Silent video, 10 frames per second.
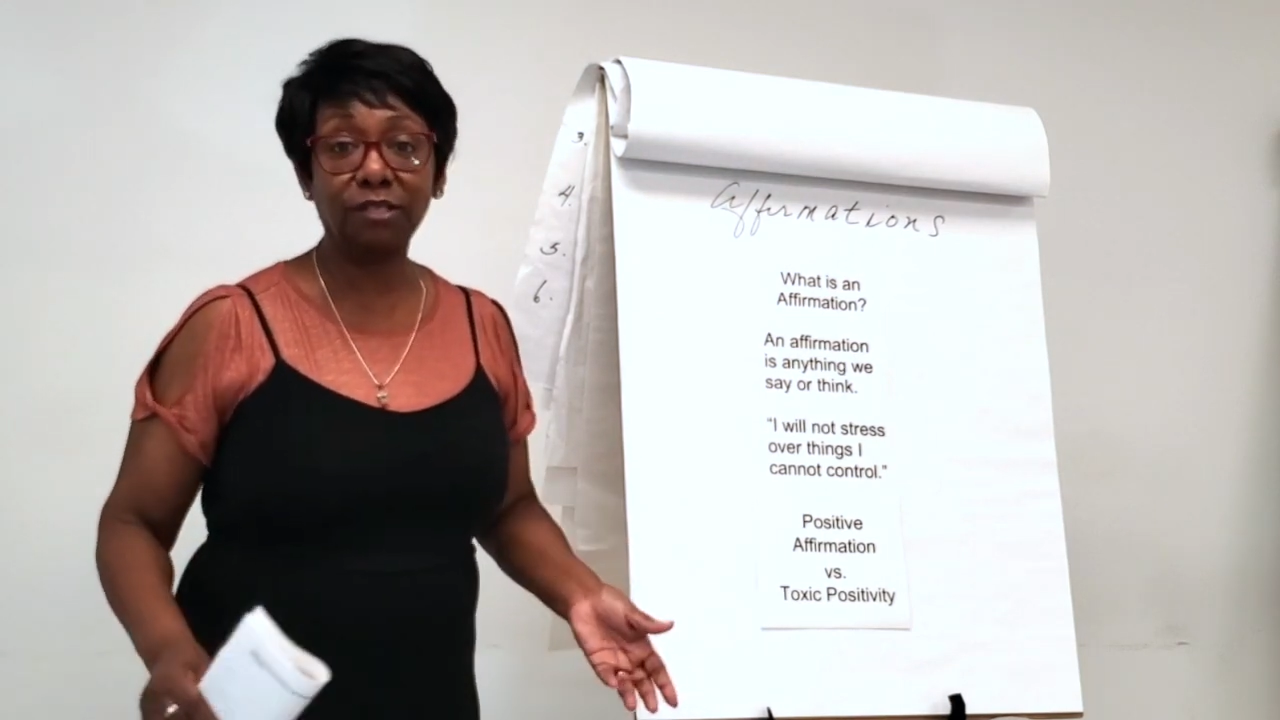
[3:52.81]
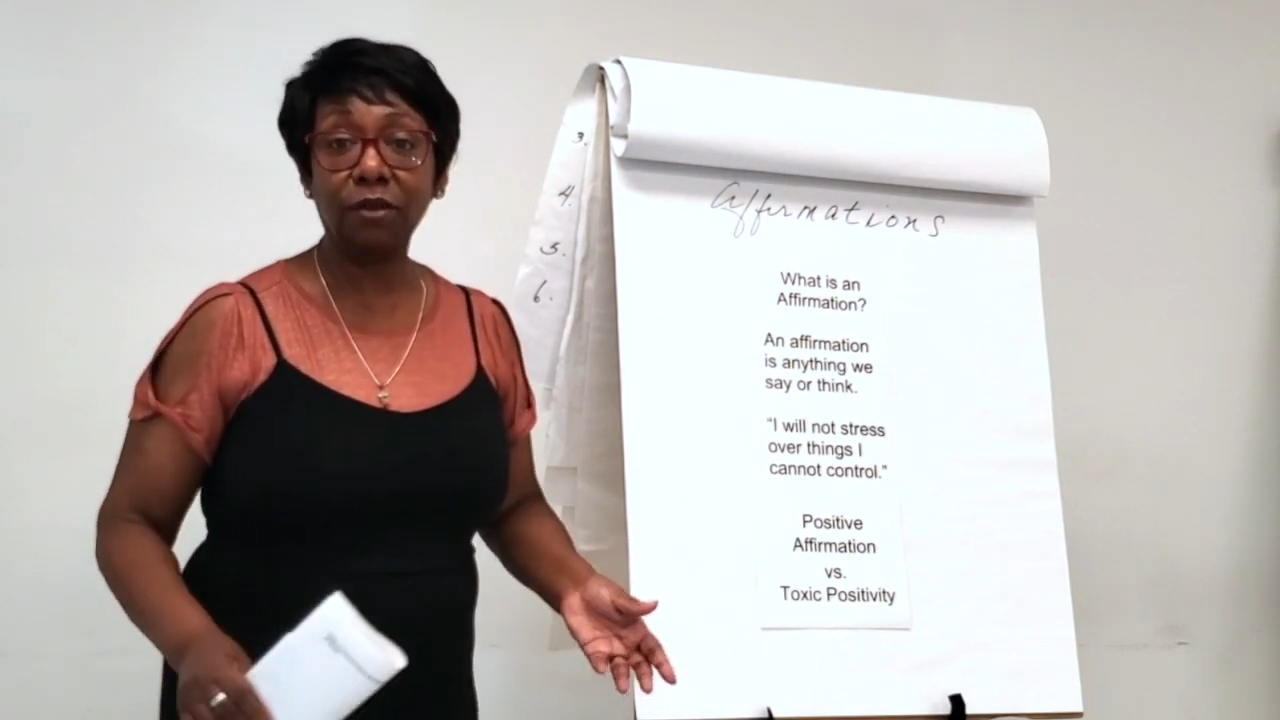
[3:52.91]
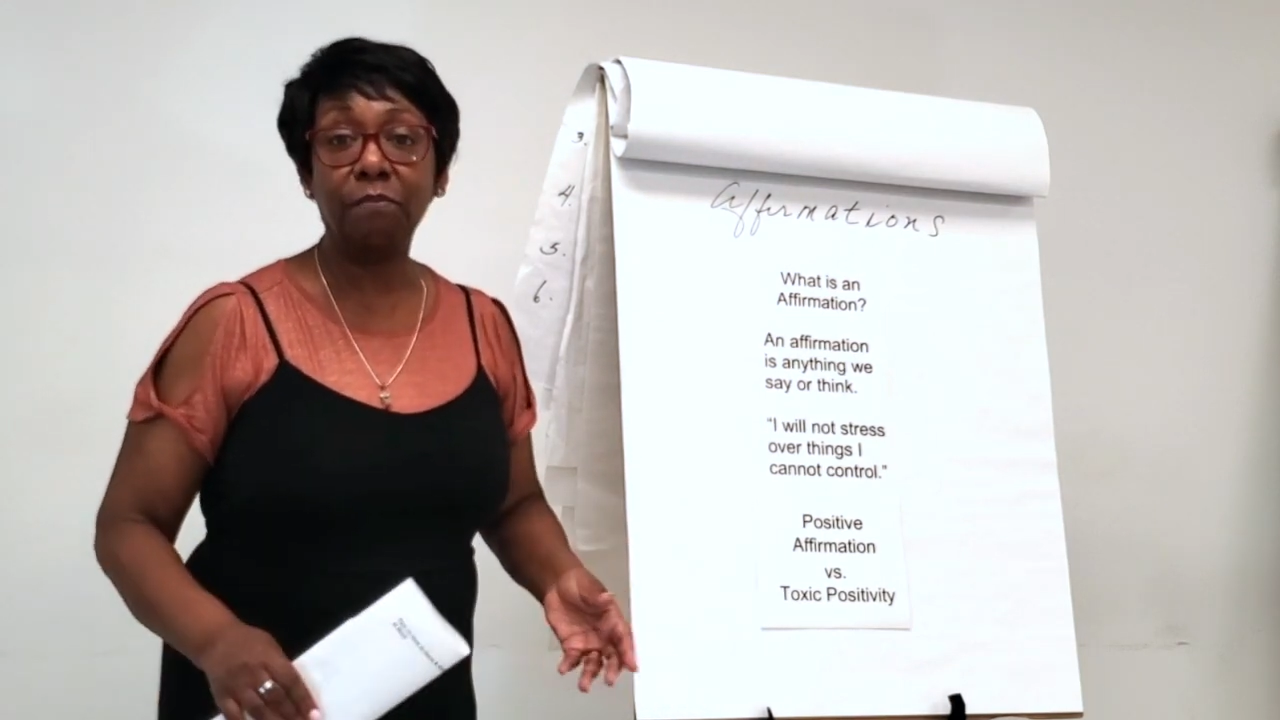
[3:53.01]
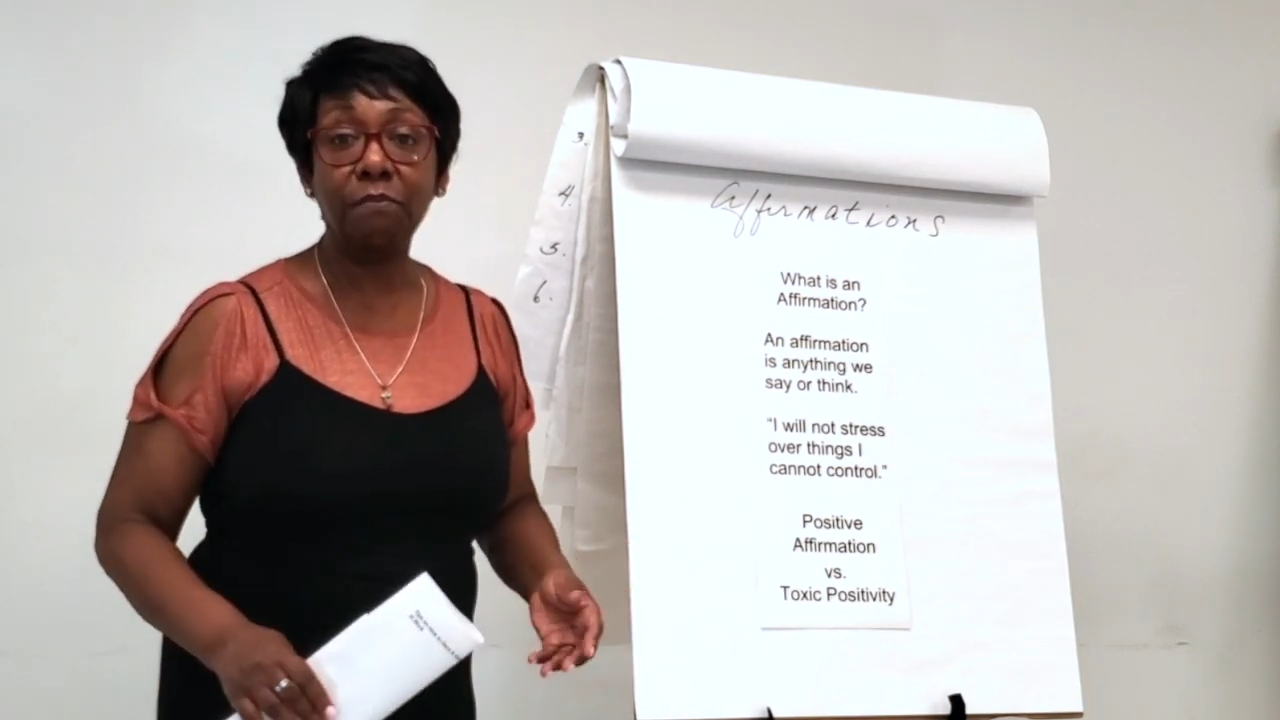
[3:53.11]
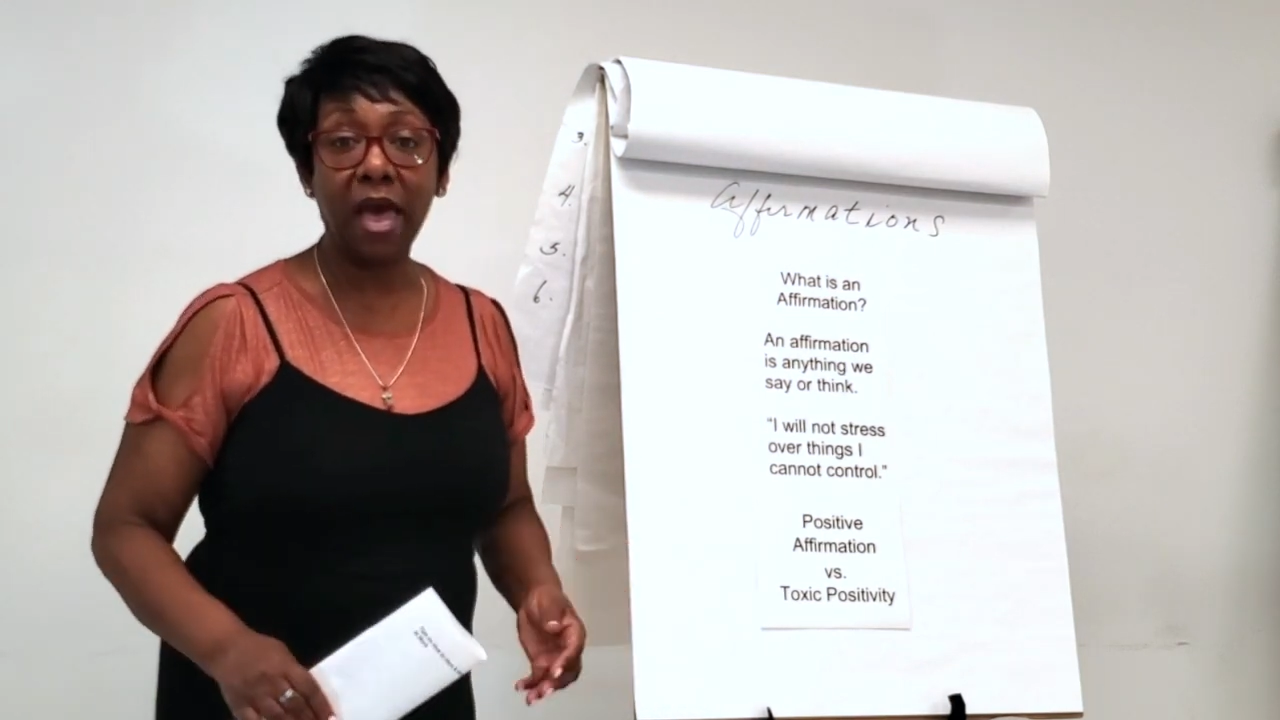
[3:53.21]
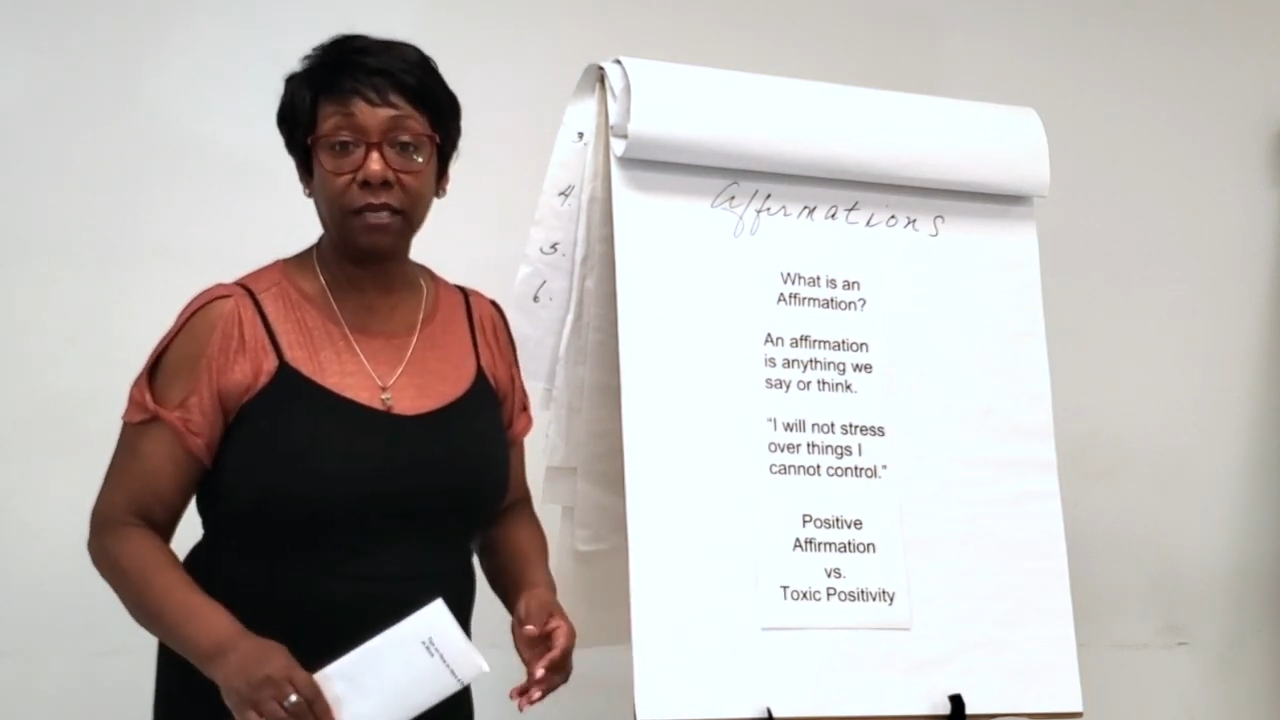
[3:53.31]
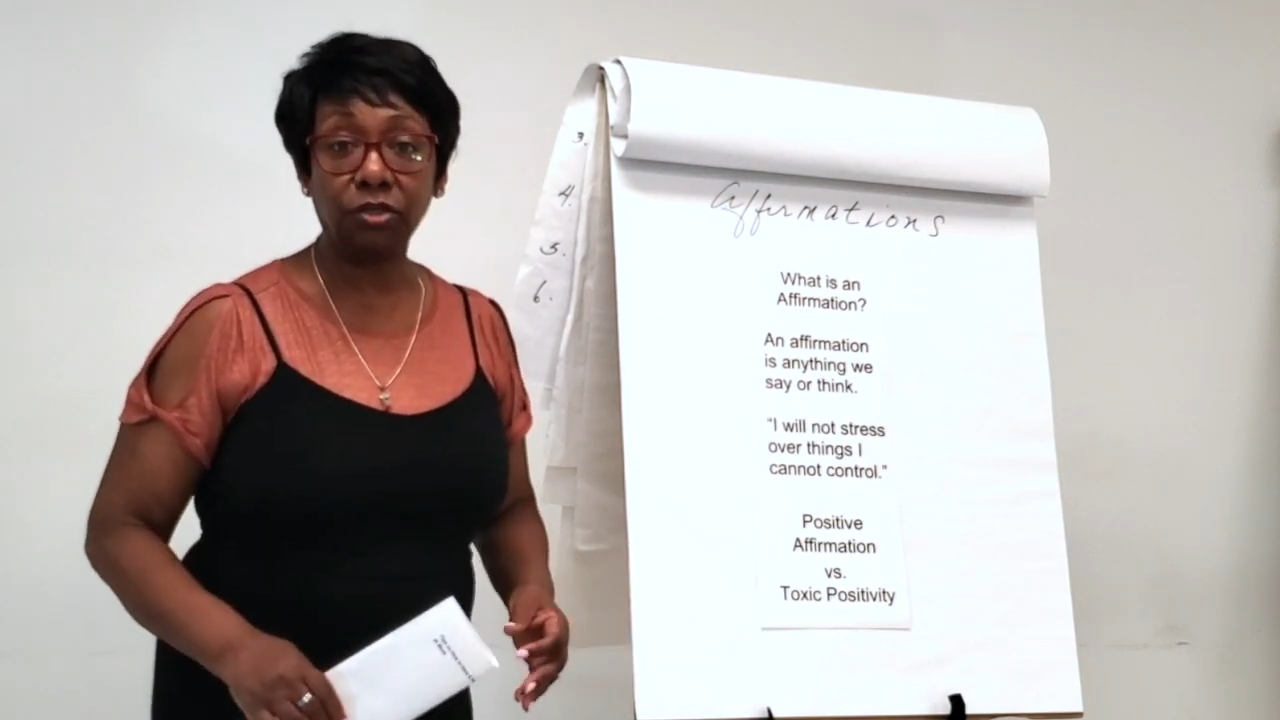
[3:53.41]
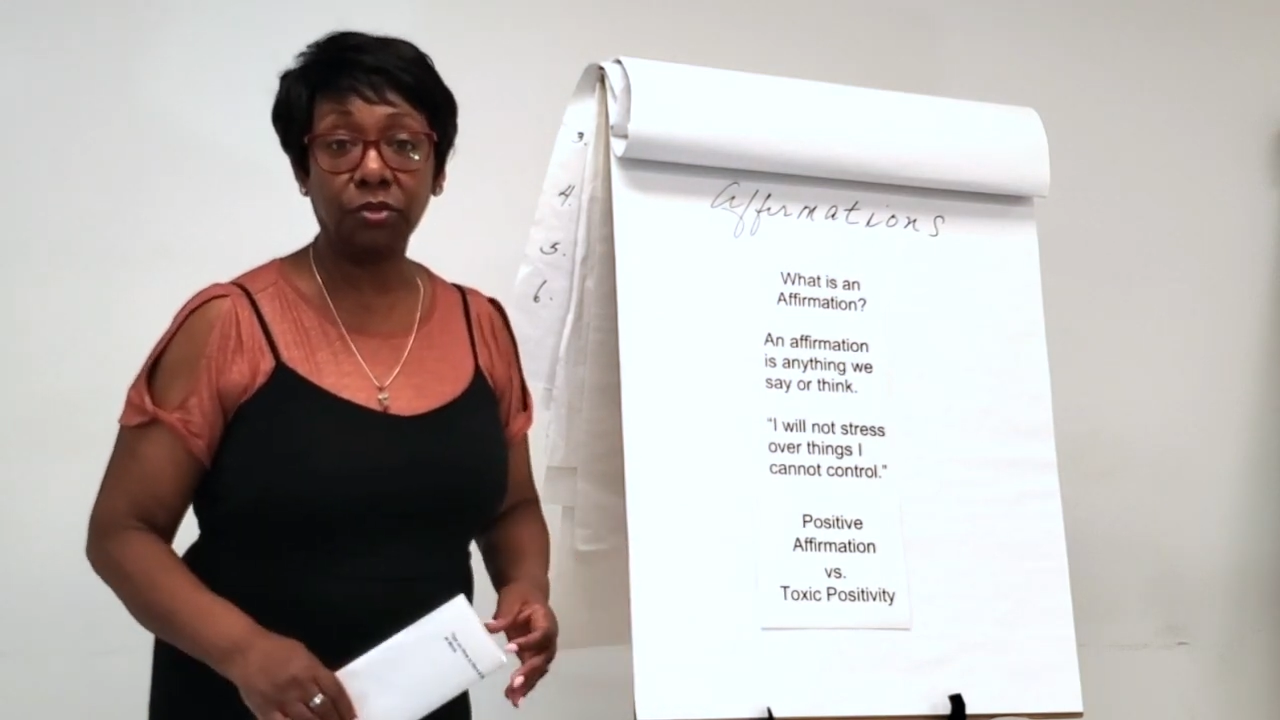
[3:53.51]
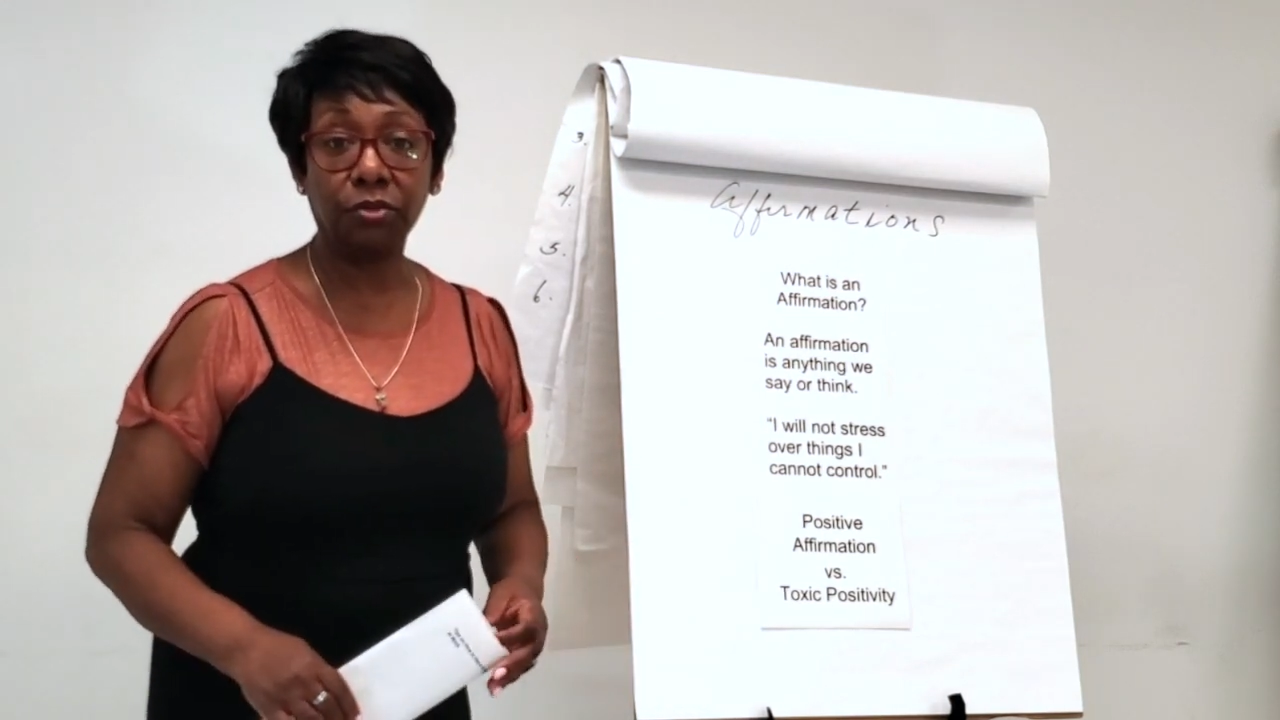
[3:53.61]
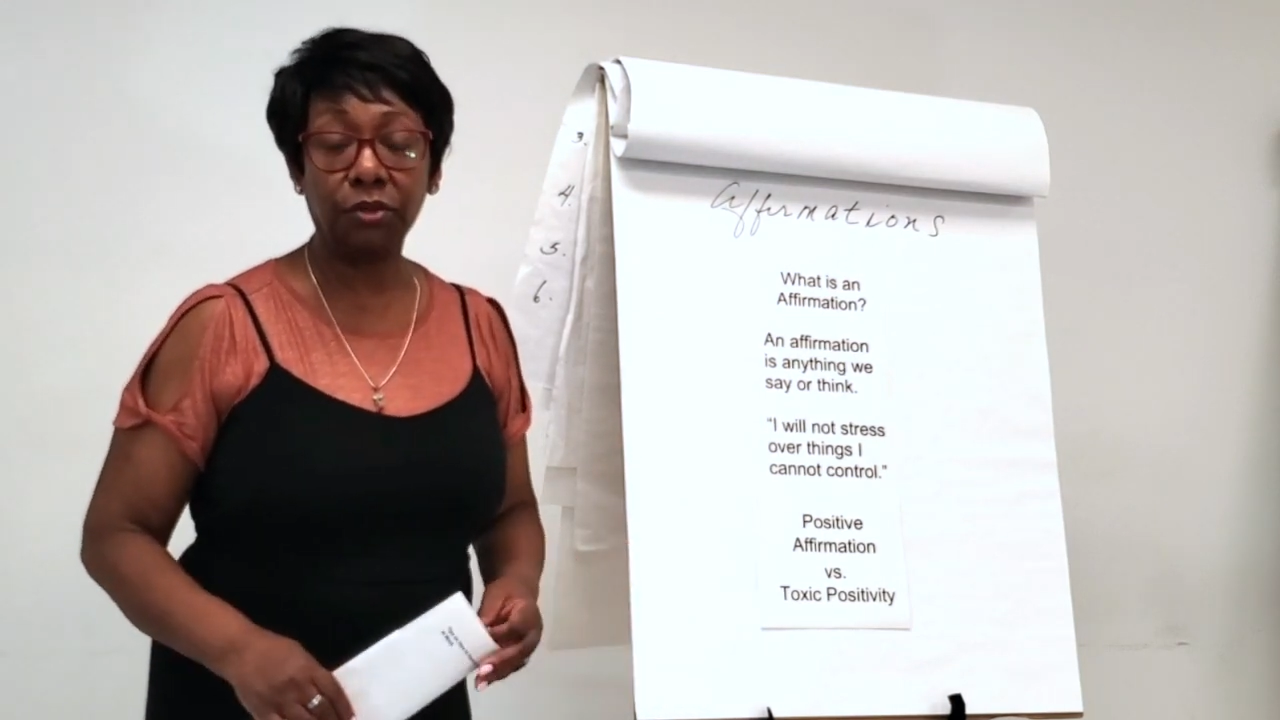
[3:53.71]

some magical